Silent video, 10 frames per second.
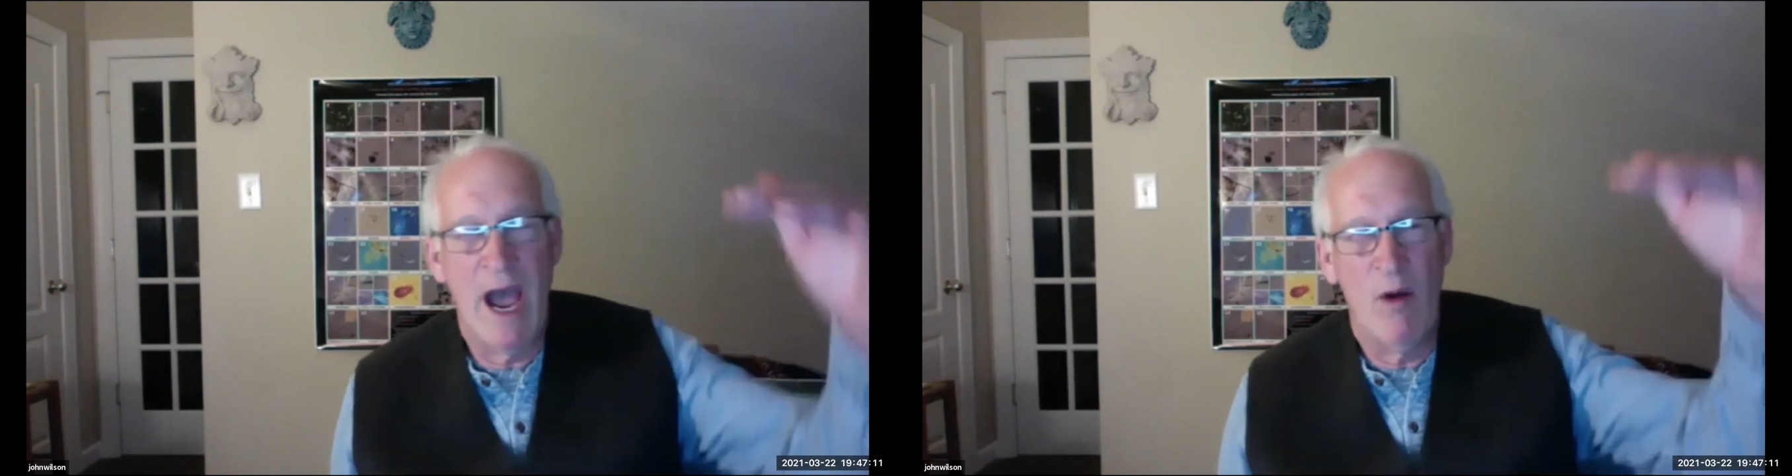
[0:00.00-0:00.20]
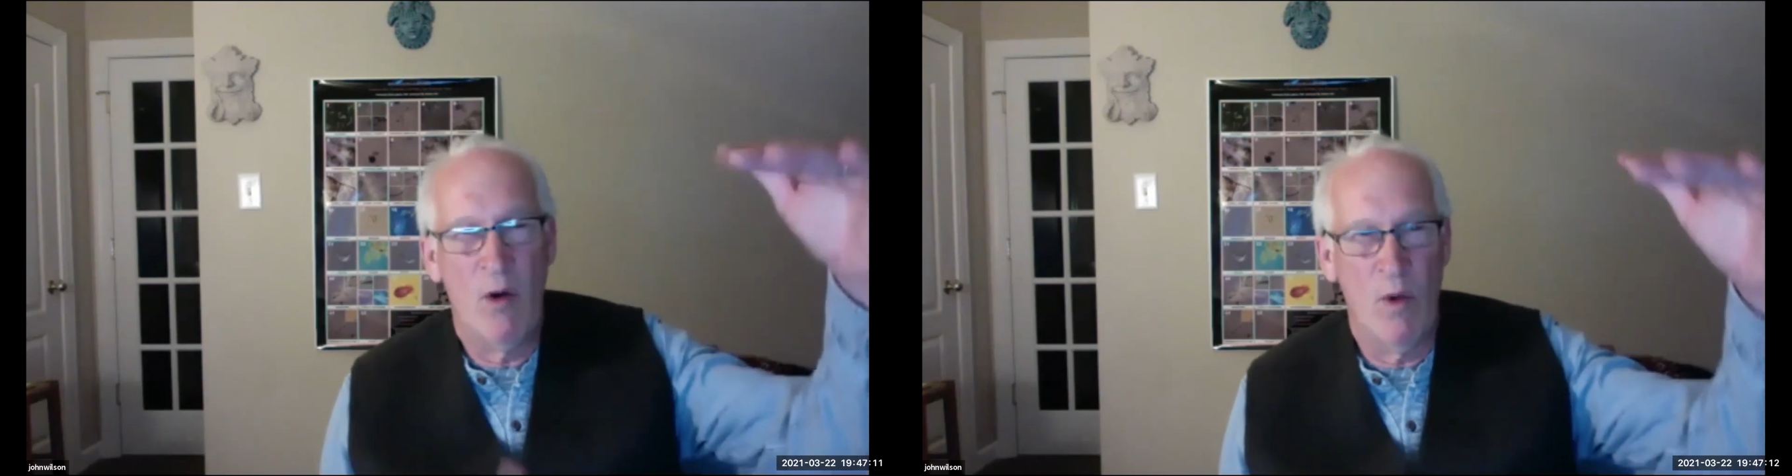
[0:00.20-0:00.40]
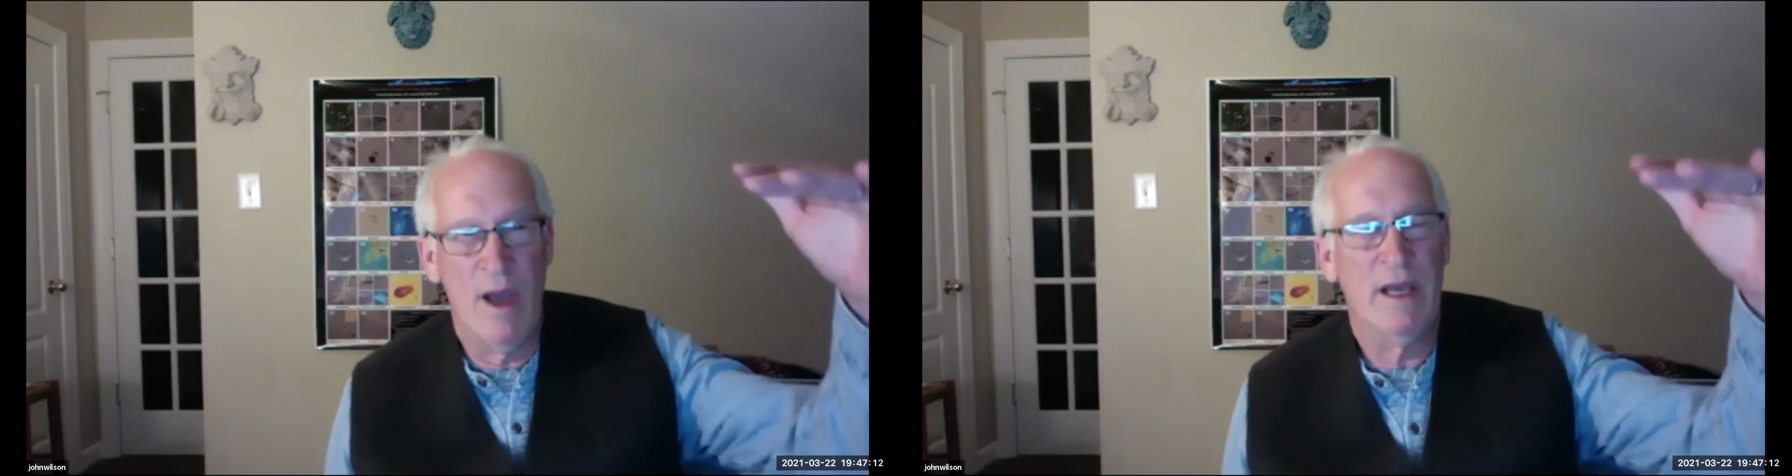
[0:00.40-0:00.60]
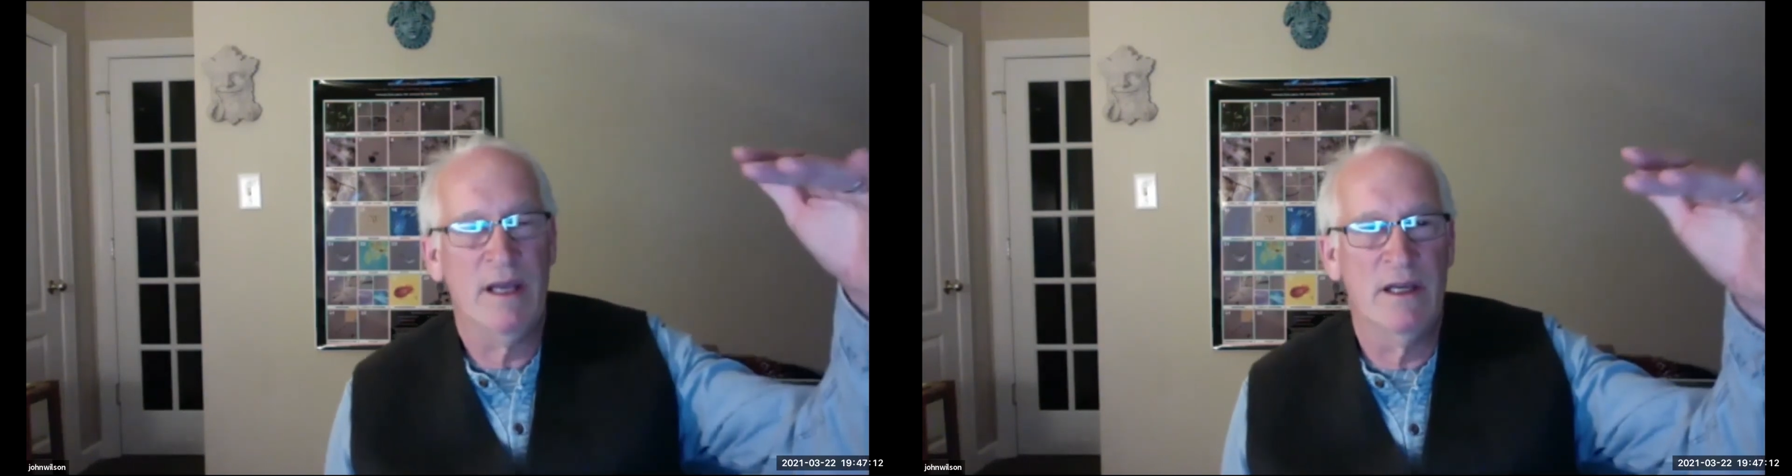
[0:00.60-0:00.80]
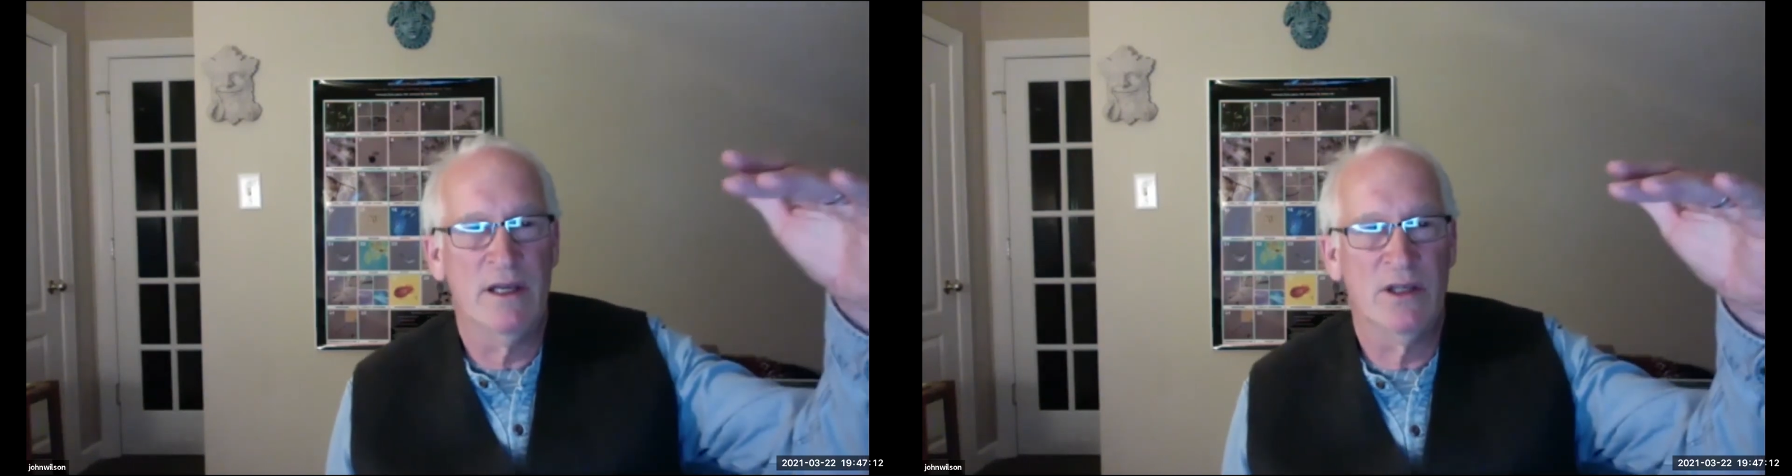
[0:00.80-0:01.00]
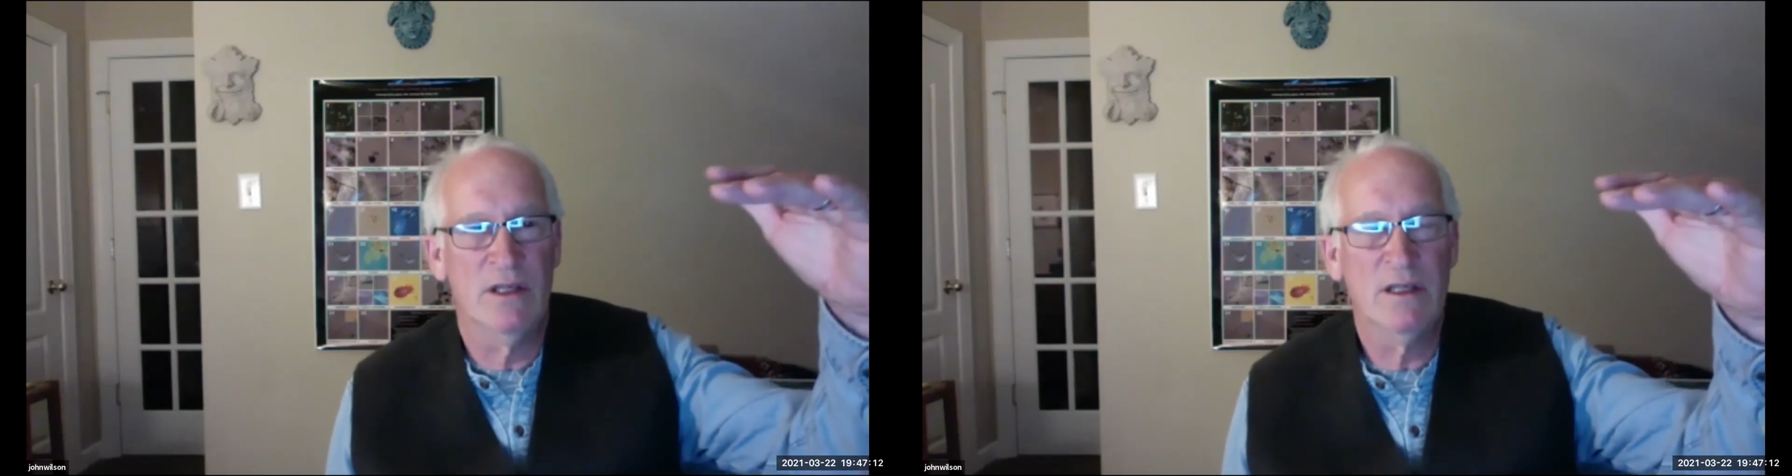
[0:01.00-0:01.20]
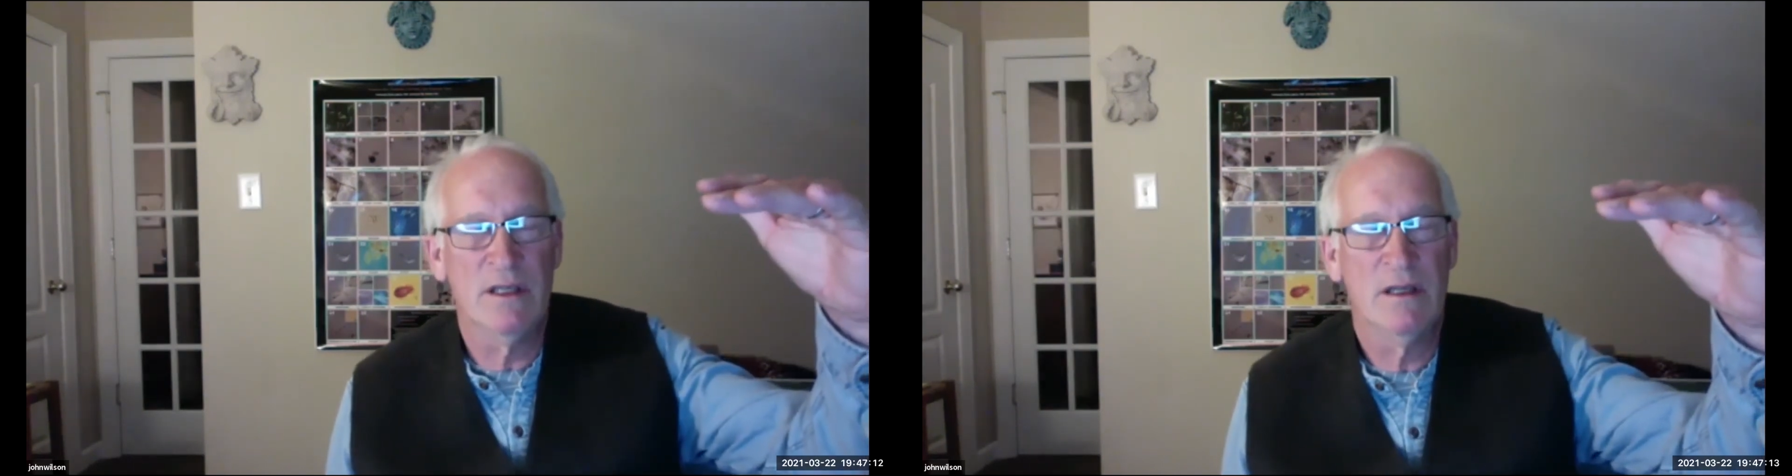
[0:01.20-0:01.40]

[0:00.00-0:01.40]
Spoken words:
or wet conditions